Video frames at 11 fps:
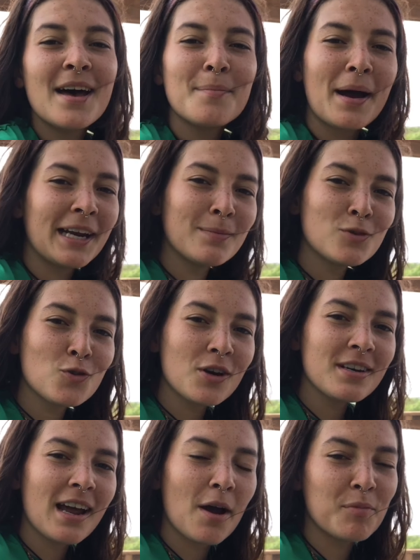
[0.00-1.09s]
My name is
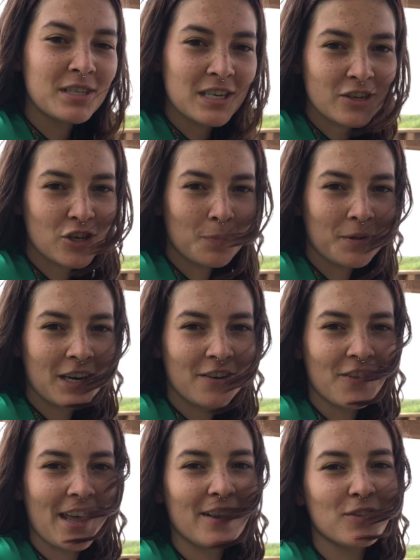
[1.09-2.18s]
Jordan. I'm a senior trip leader
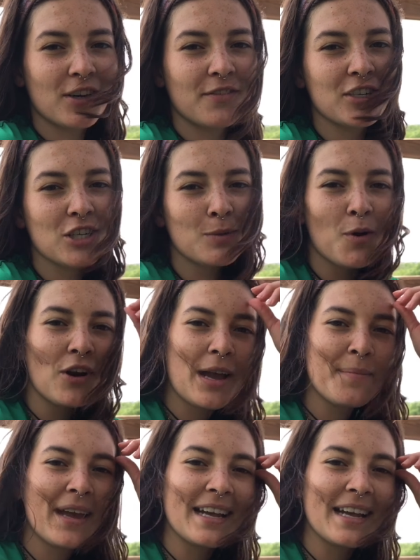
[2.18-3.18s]
for the Outdoor Adventures program,